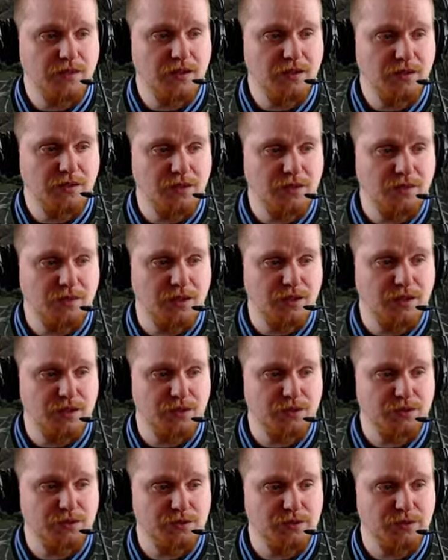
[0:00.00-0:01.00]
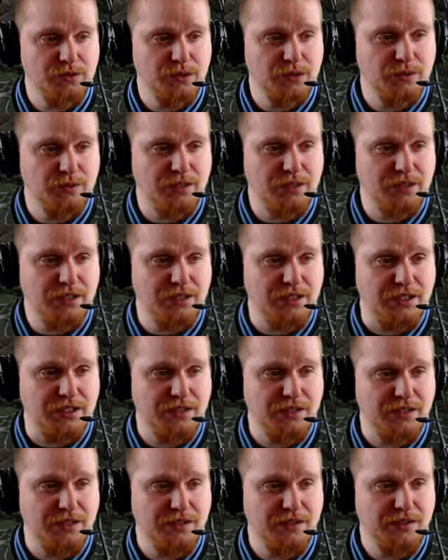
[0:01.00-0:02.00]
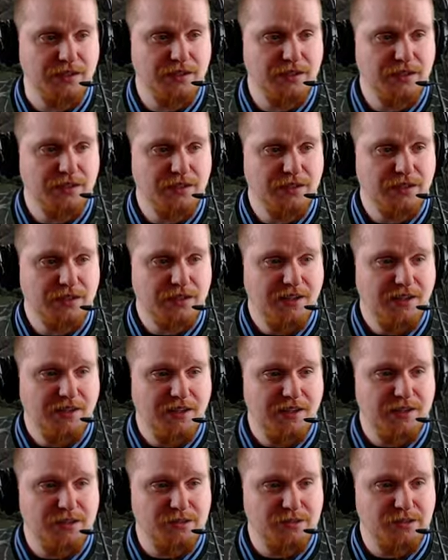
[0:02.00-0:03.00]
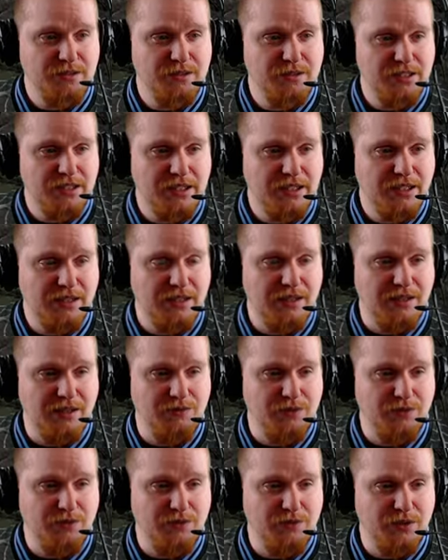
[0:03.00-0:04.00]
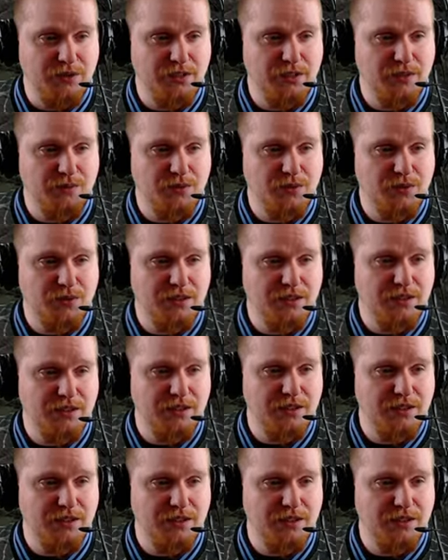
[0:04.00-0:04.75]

Oh no, slowly dying. As you can see, even fully upgraded,